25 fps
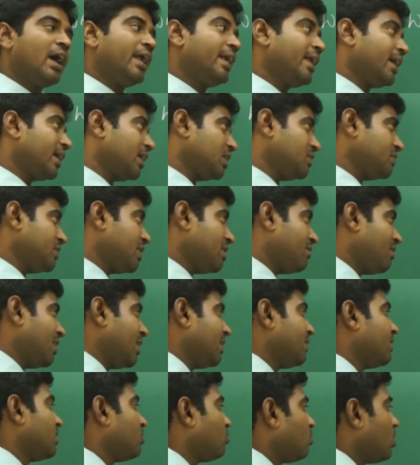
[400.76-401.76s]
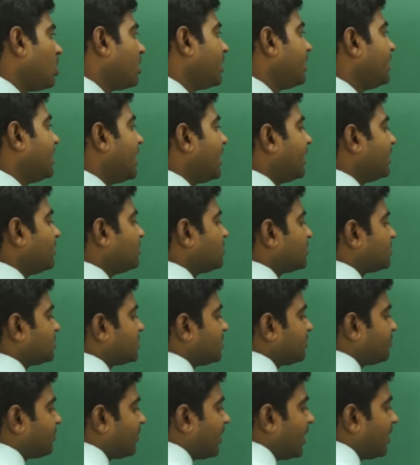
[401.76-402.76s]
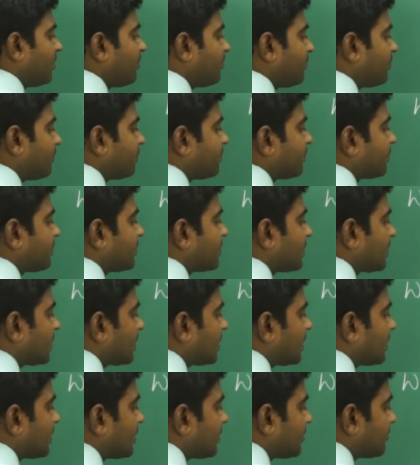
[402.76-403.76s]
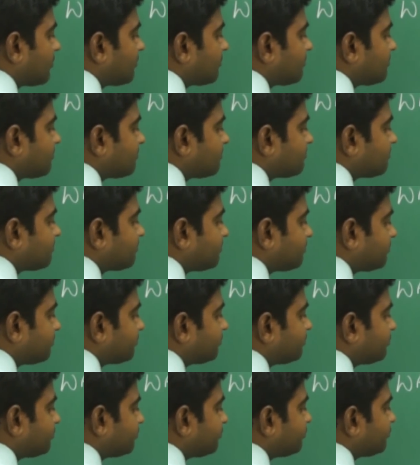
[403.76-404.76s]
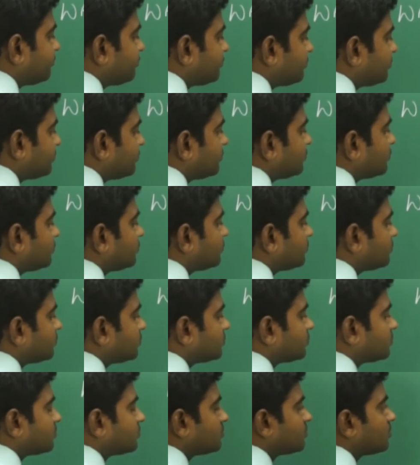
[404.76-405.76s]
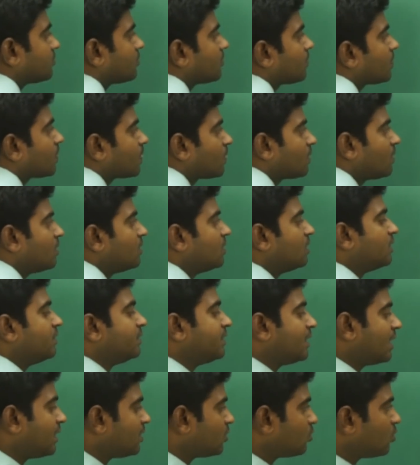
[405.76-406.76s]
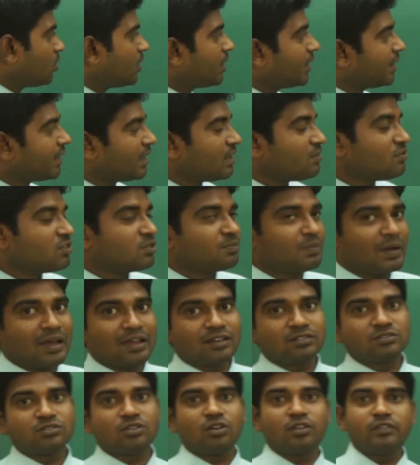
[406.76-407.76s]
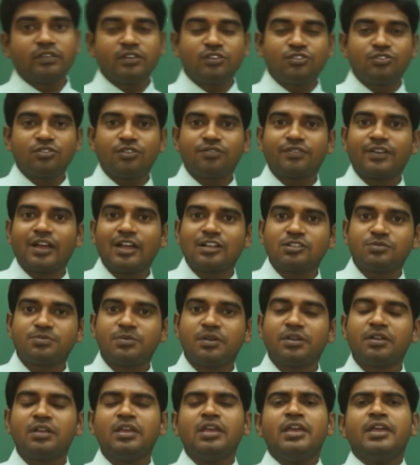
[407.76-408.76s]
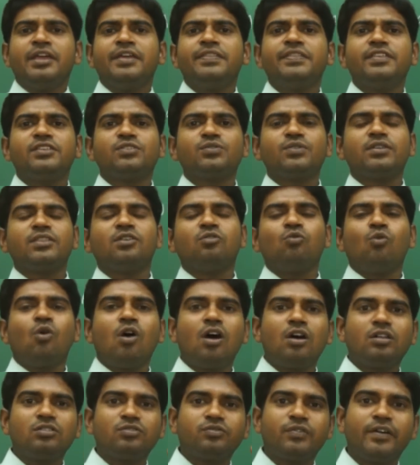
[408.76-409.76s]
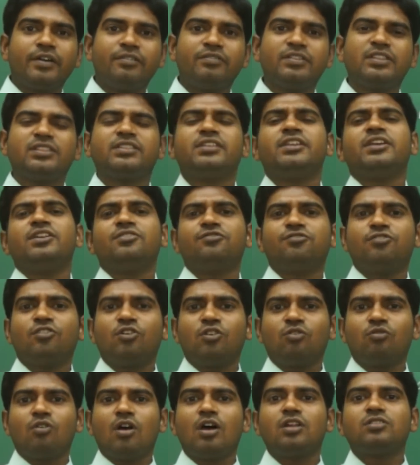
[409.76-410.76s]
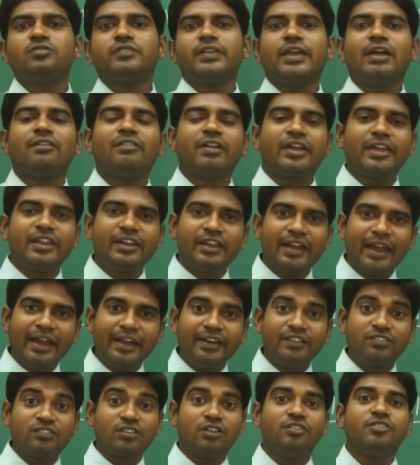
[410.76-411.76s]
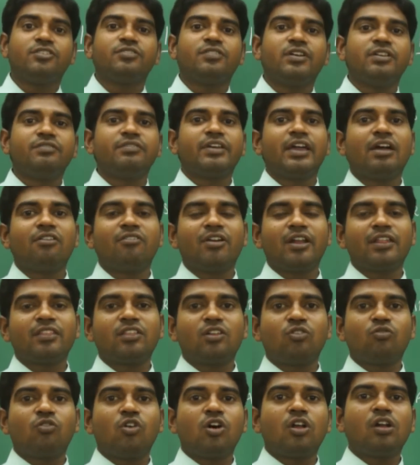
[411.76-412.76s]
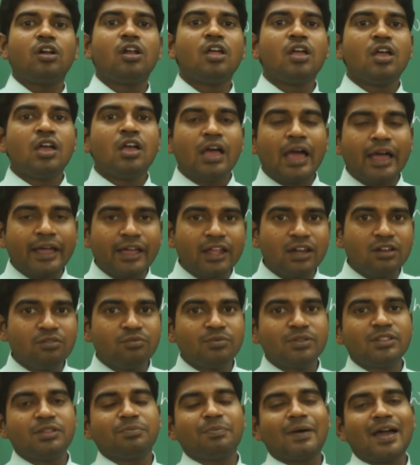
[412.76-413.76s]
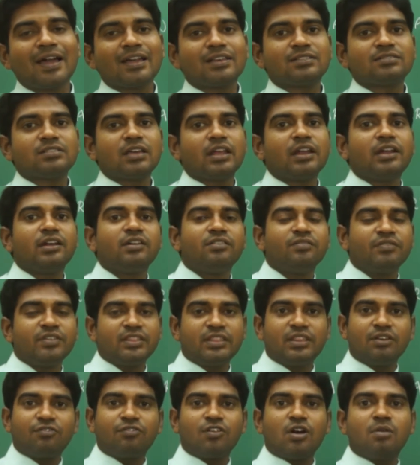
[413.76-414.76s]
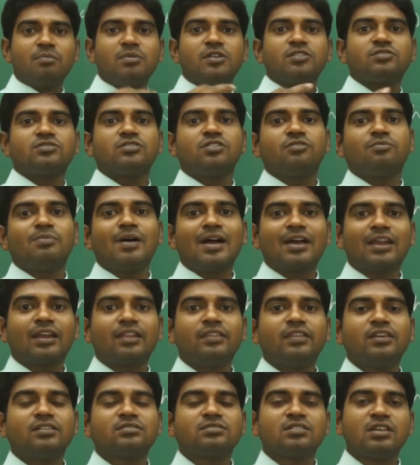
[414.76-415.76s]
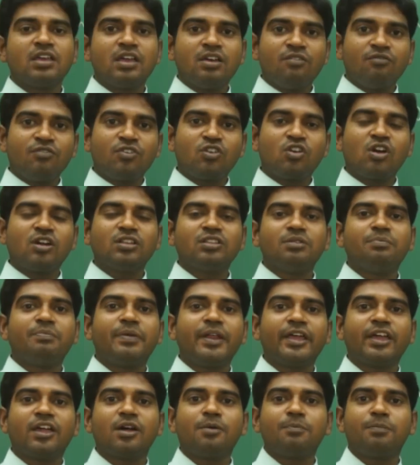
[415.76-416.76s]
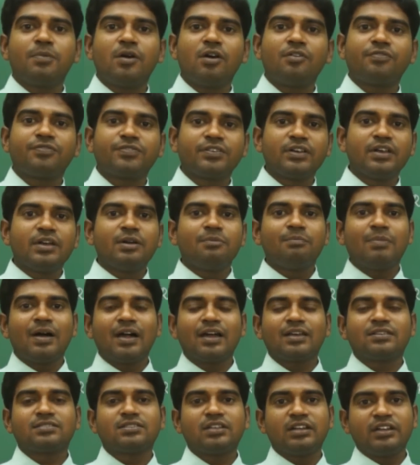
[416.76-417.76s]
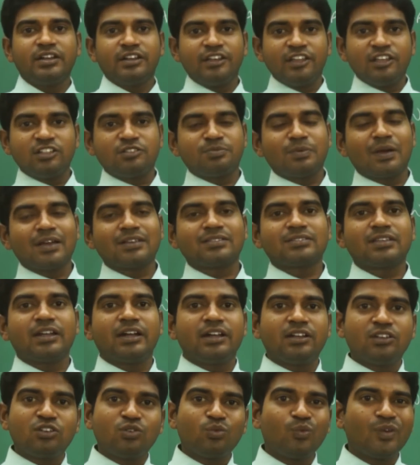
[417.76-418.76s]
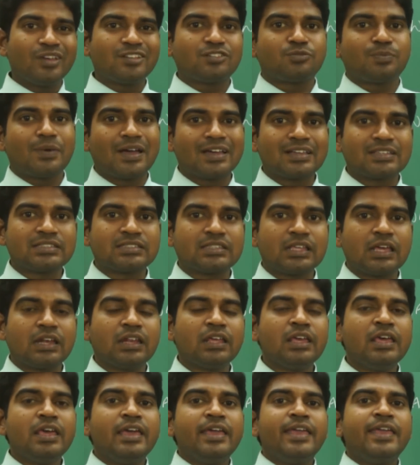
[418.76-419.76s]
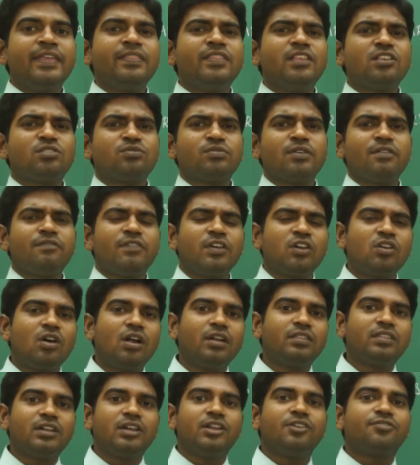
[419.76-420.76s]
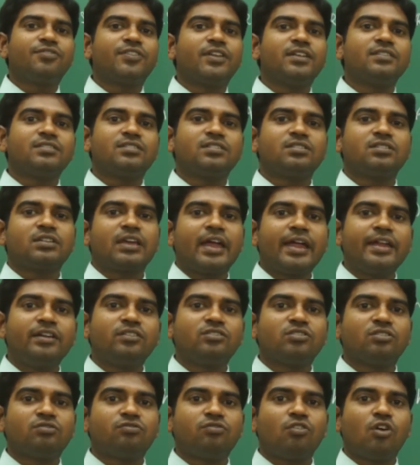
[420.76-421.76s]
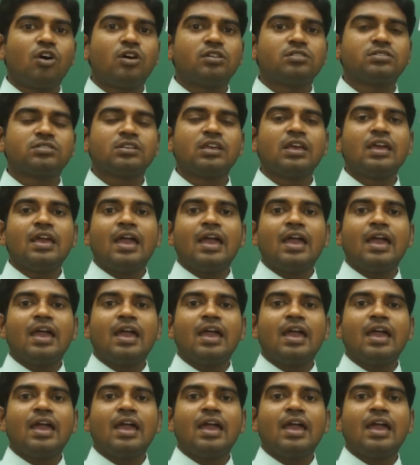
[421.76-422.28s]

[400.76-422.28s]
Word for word: and again we have another war in 1965 the other war again with Pakistan on the issue of Kashmir. In this way, the wars were with three, four wars we have again in 1971 we have another war again with the Pakistan and with the formation of Bangladesh, we got the breakup of Pakistan and East Pakistan and West Pakistan. In this way, we got the different kinds of wars